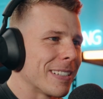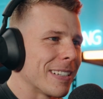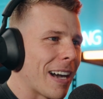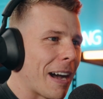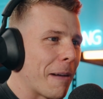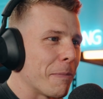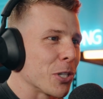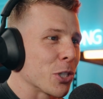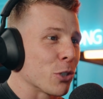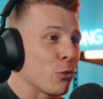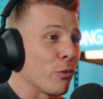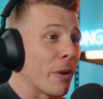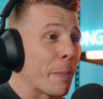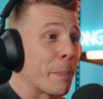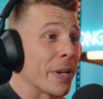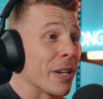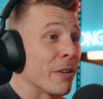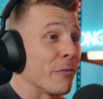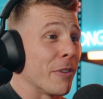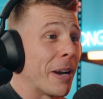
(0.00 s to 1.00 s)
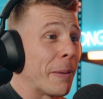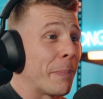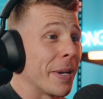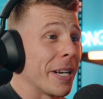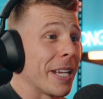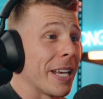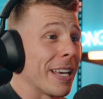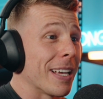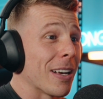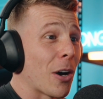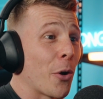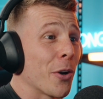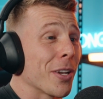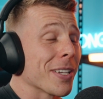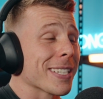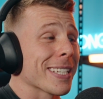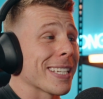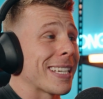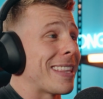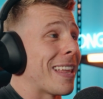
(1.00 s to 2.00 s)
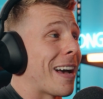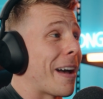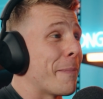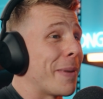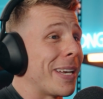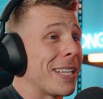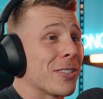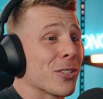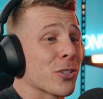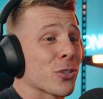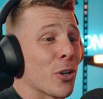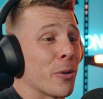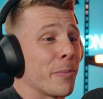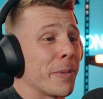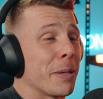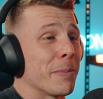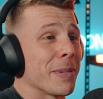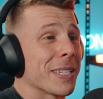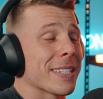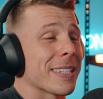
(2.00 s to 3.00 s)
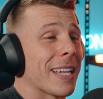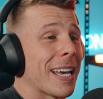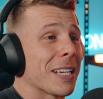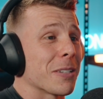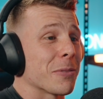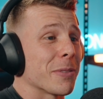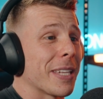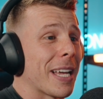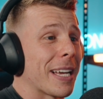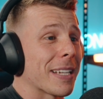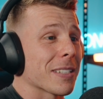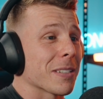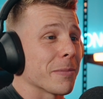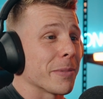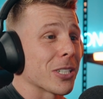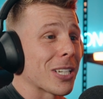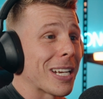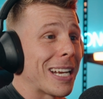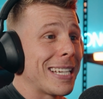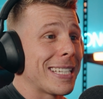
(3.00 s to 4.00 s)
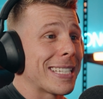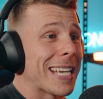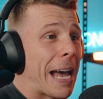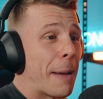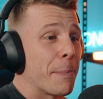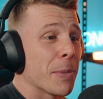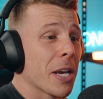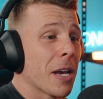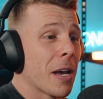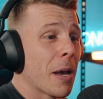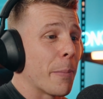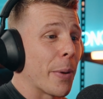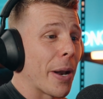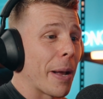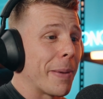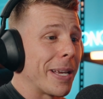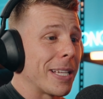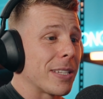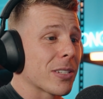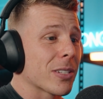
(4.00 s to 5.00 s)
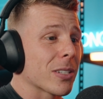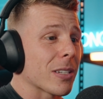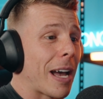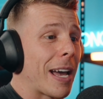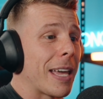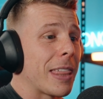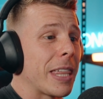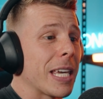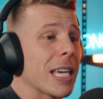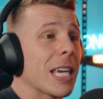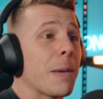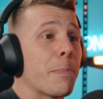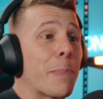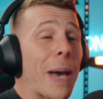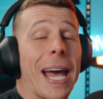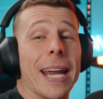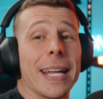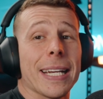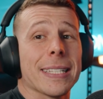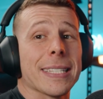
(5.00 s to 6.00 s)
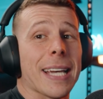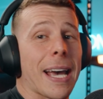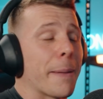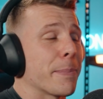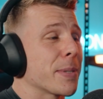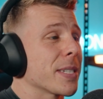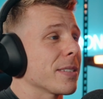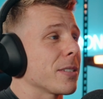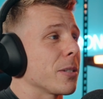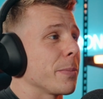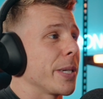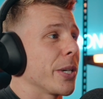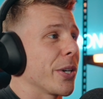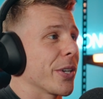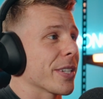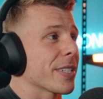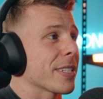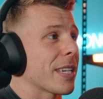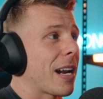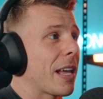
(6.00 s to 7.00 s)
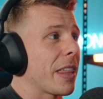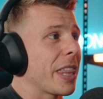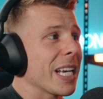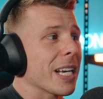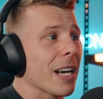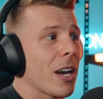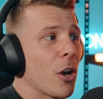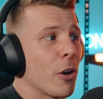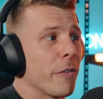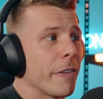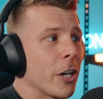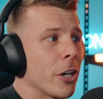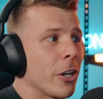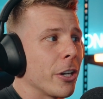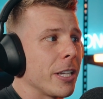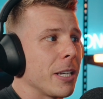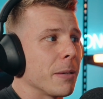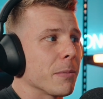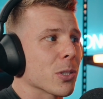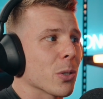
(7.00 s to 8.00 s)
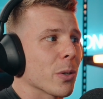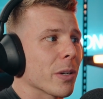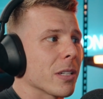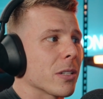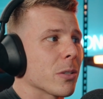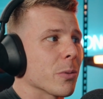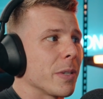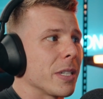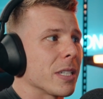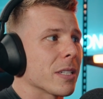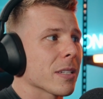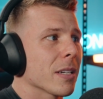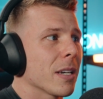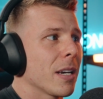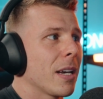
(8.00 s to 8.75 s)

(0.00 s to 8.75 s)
I'm just gripping and ripping here. Honestly, I made so many mistakes with that submission. He tapped, but I think he panic tapped, to be honest. And I think I overheard him talking to his